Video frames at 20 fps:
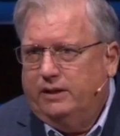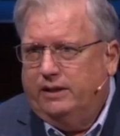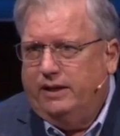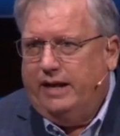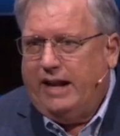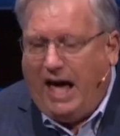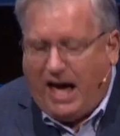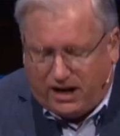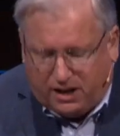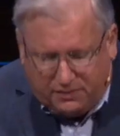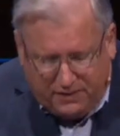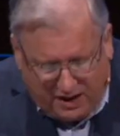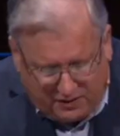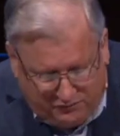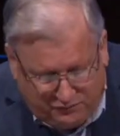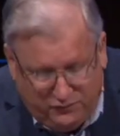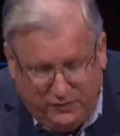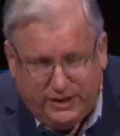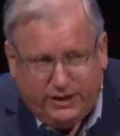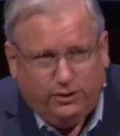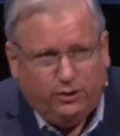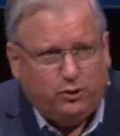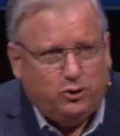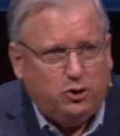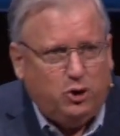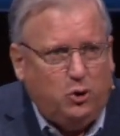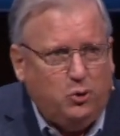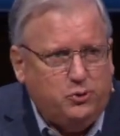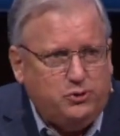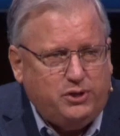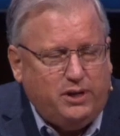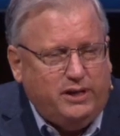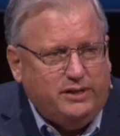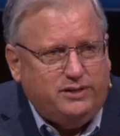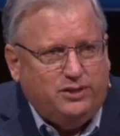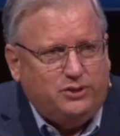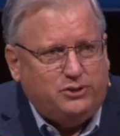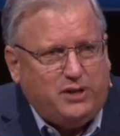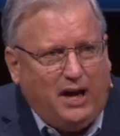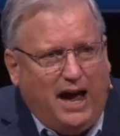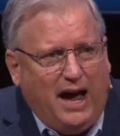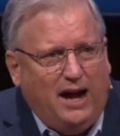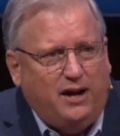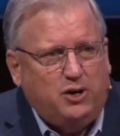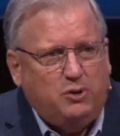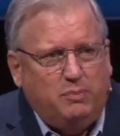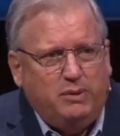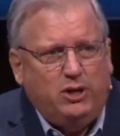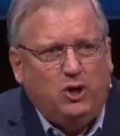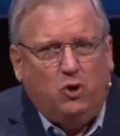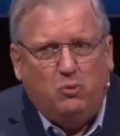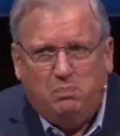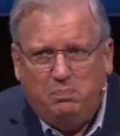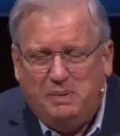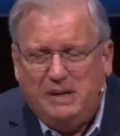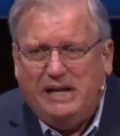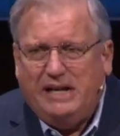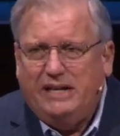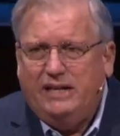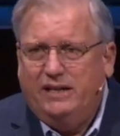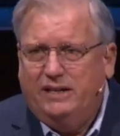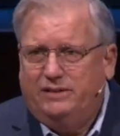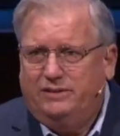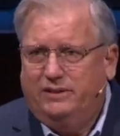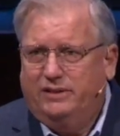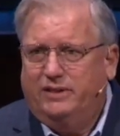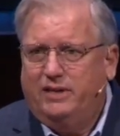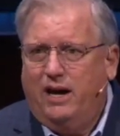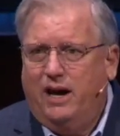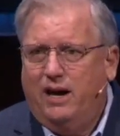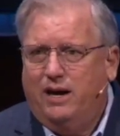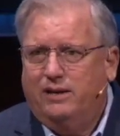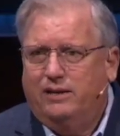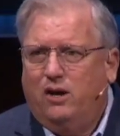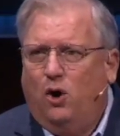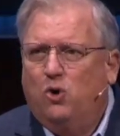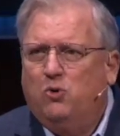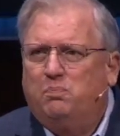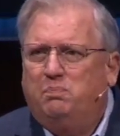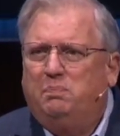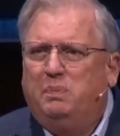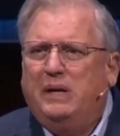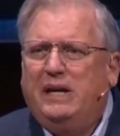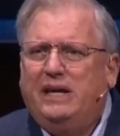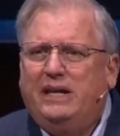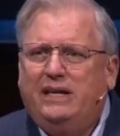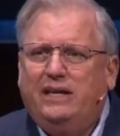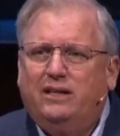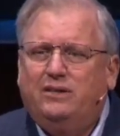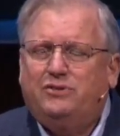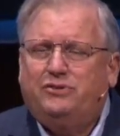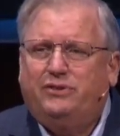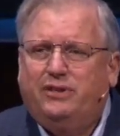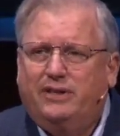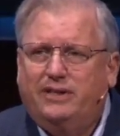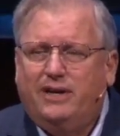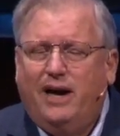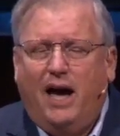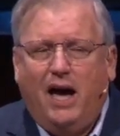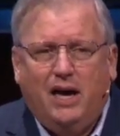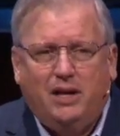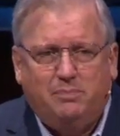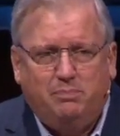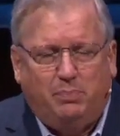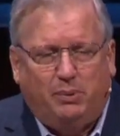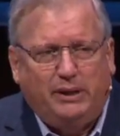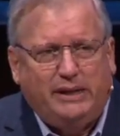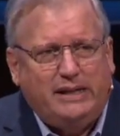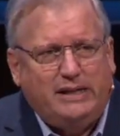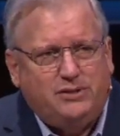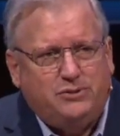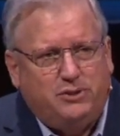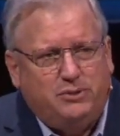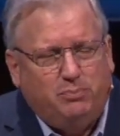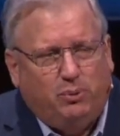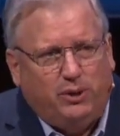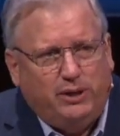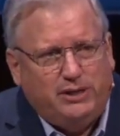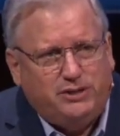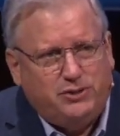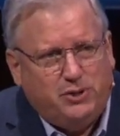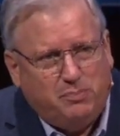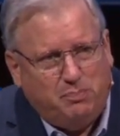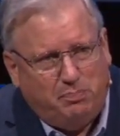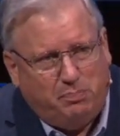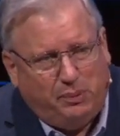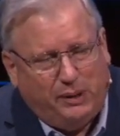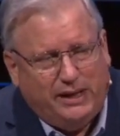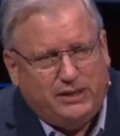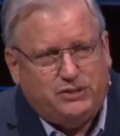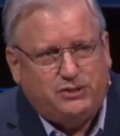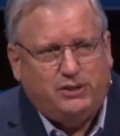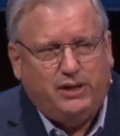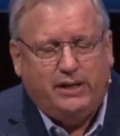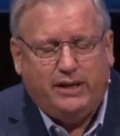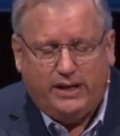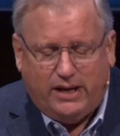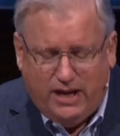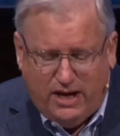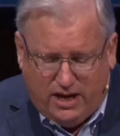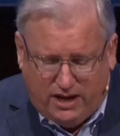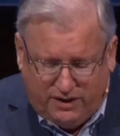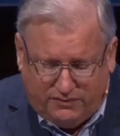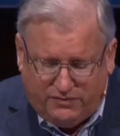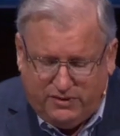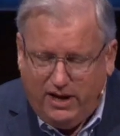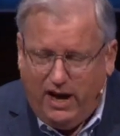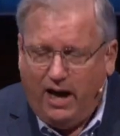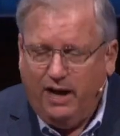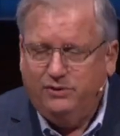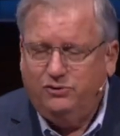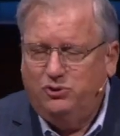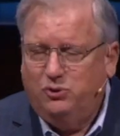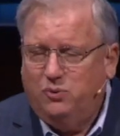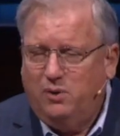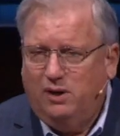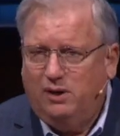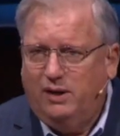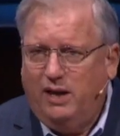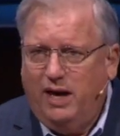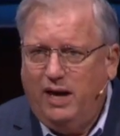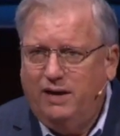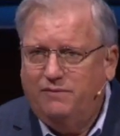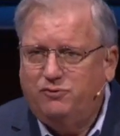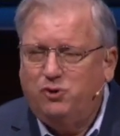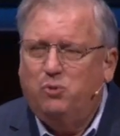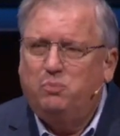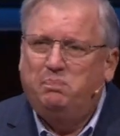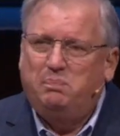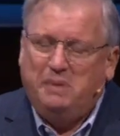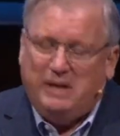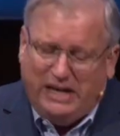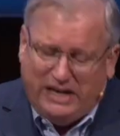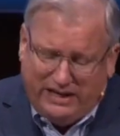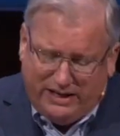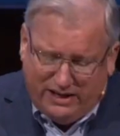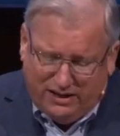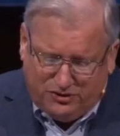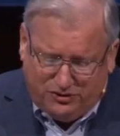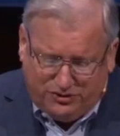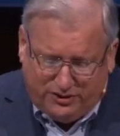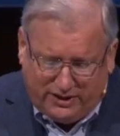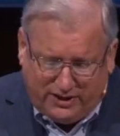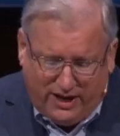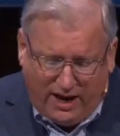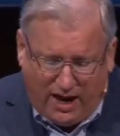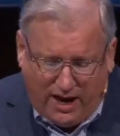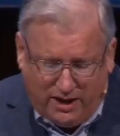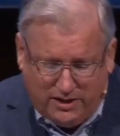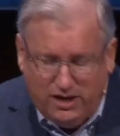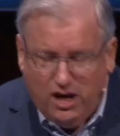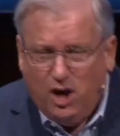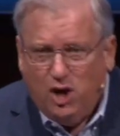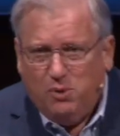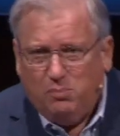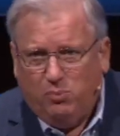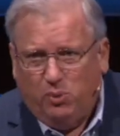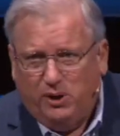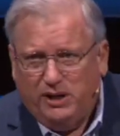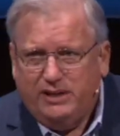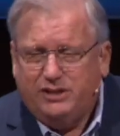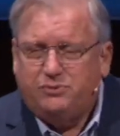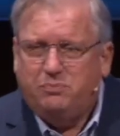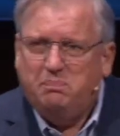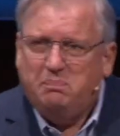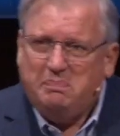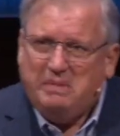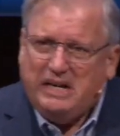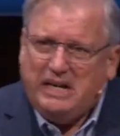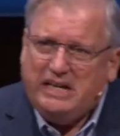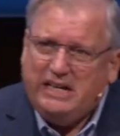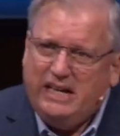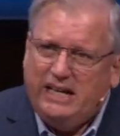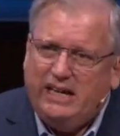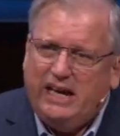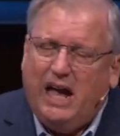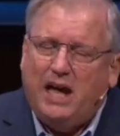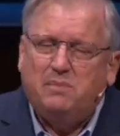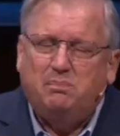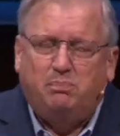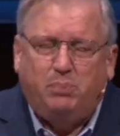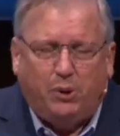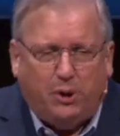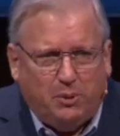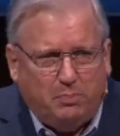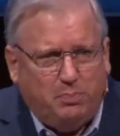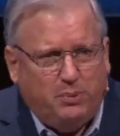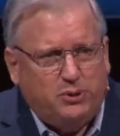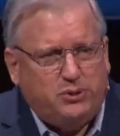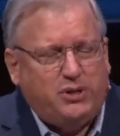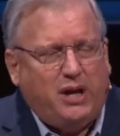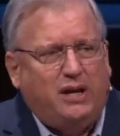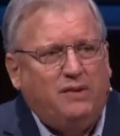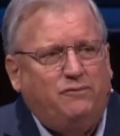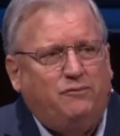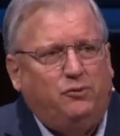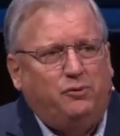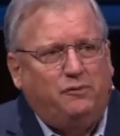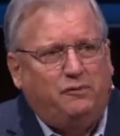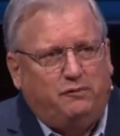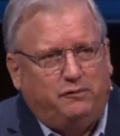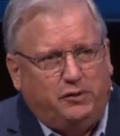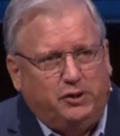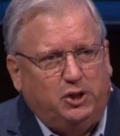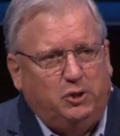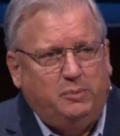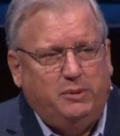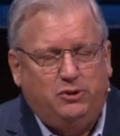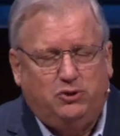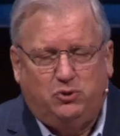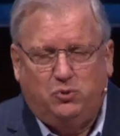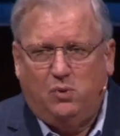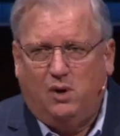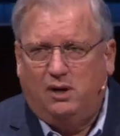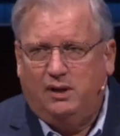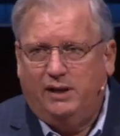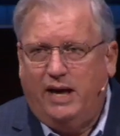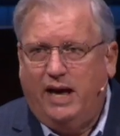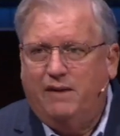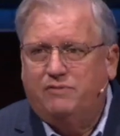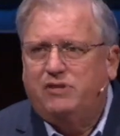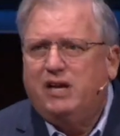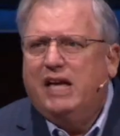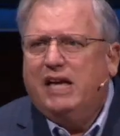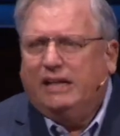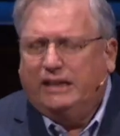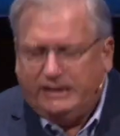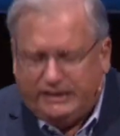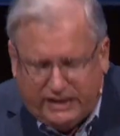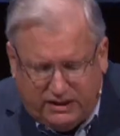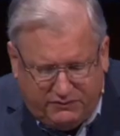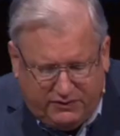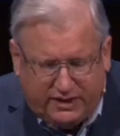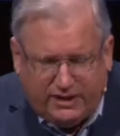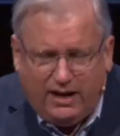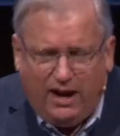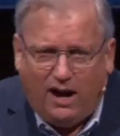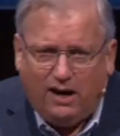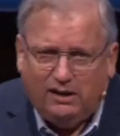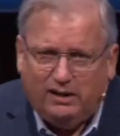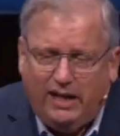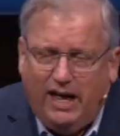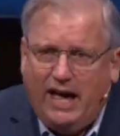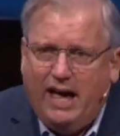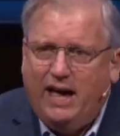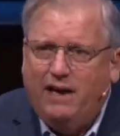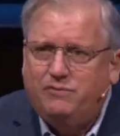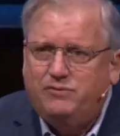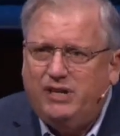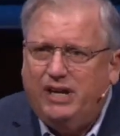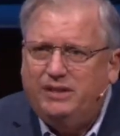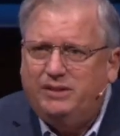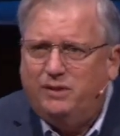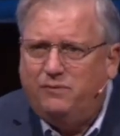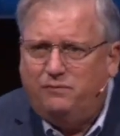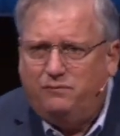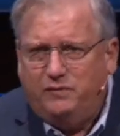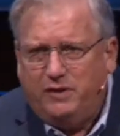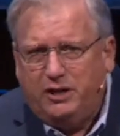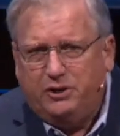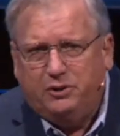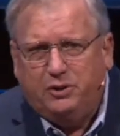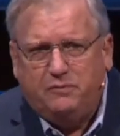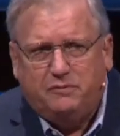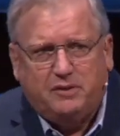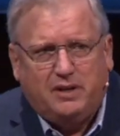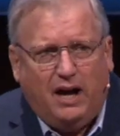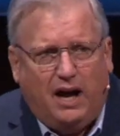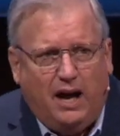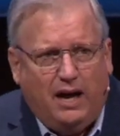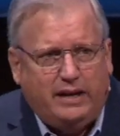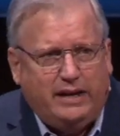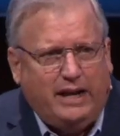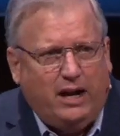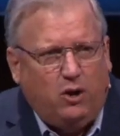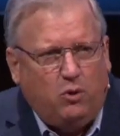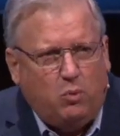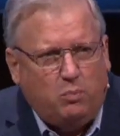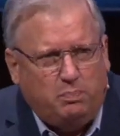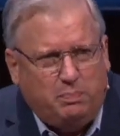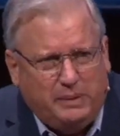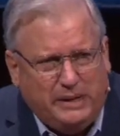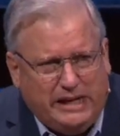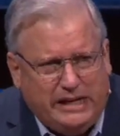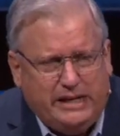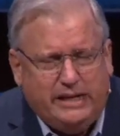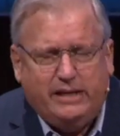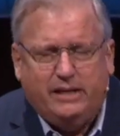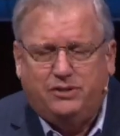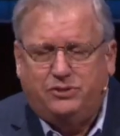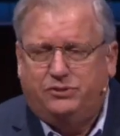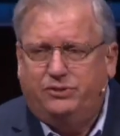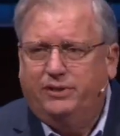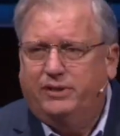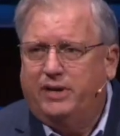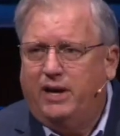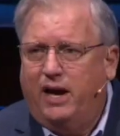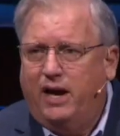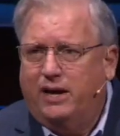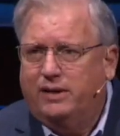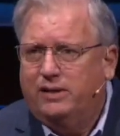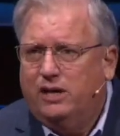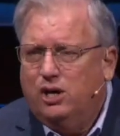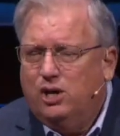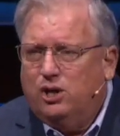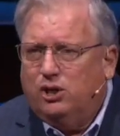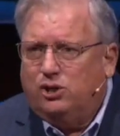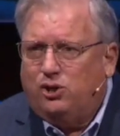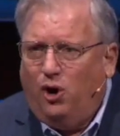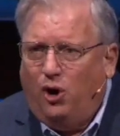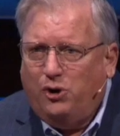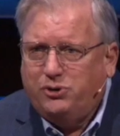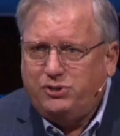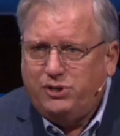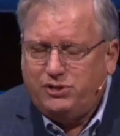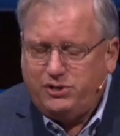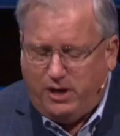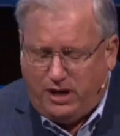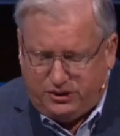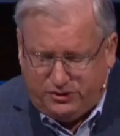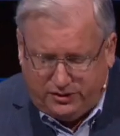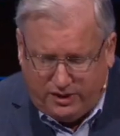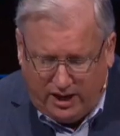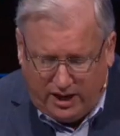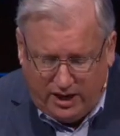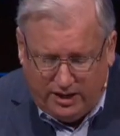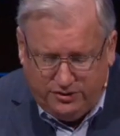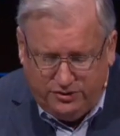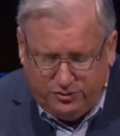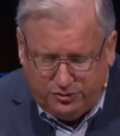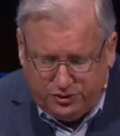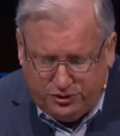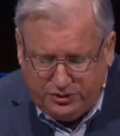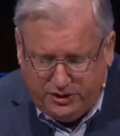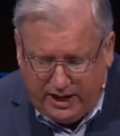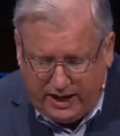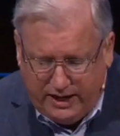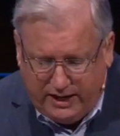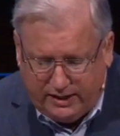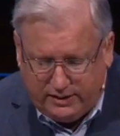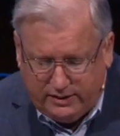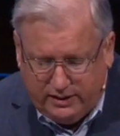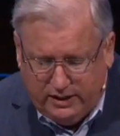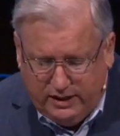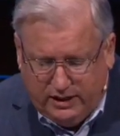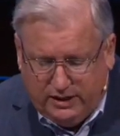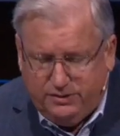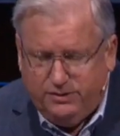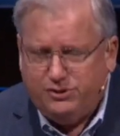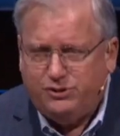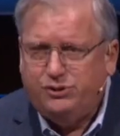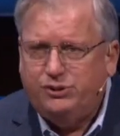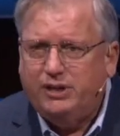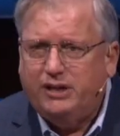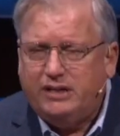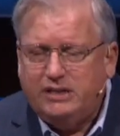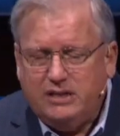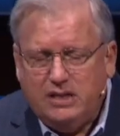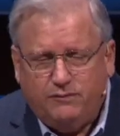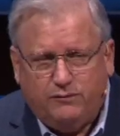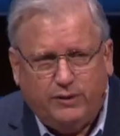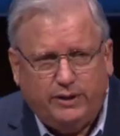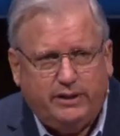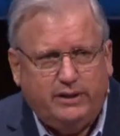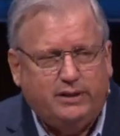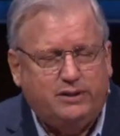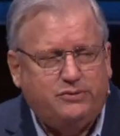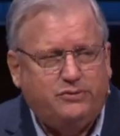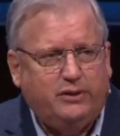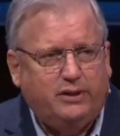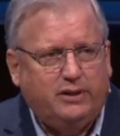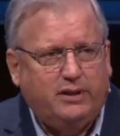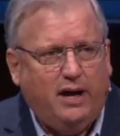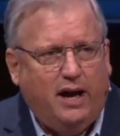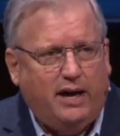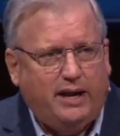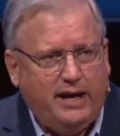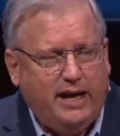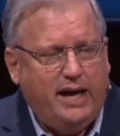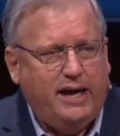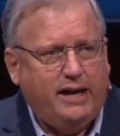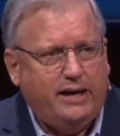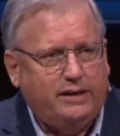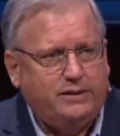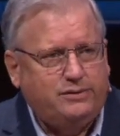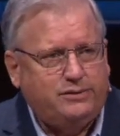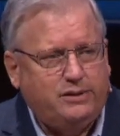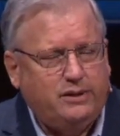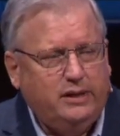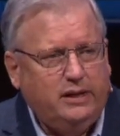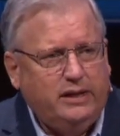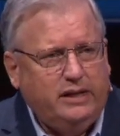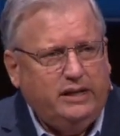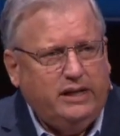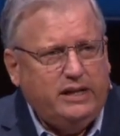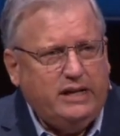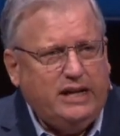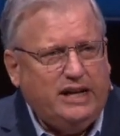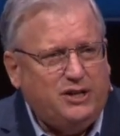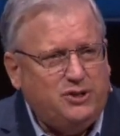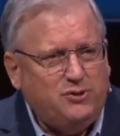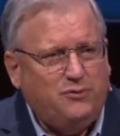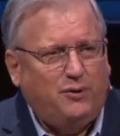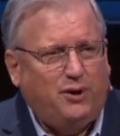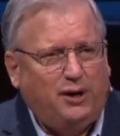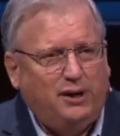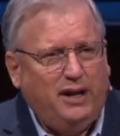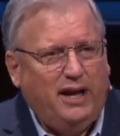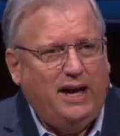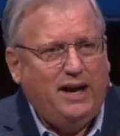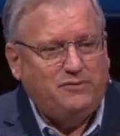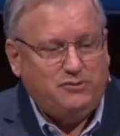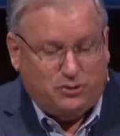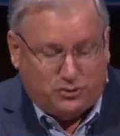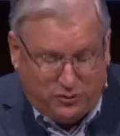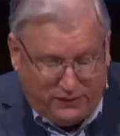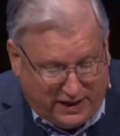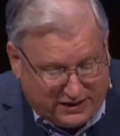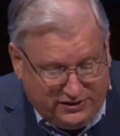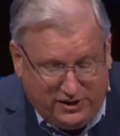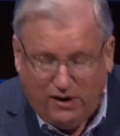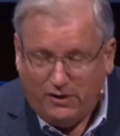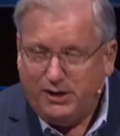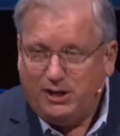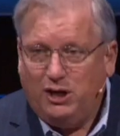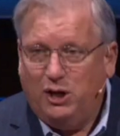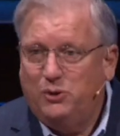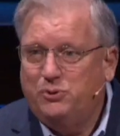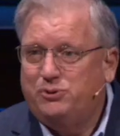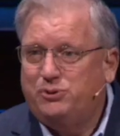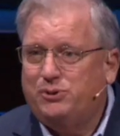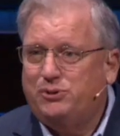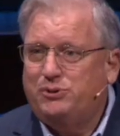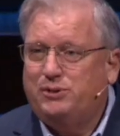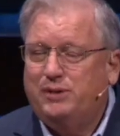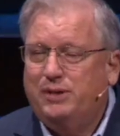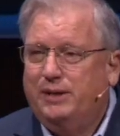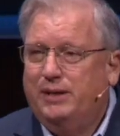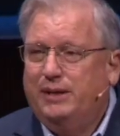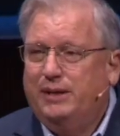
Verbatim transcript: And out of that fear grows a desire to be obedient to God. Obedience to God brings, brings the blessing of God to our lives. Obedience to God brings meaning and purpose and fulfillment to our lives. Living our lives in the fear of God and obedience to God causes us to understand the significance that God has in each of our lives. And so that's how he closes.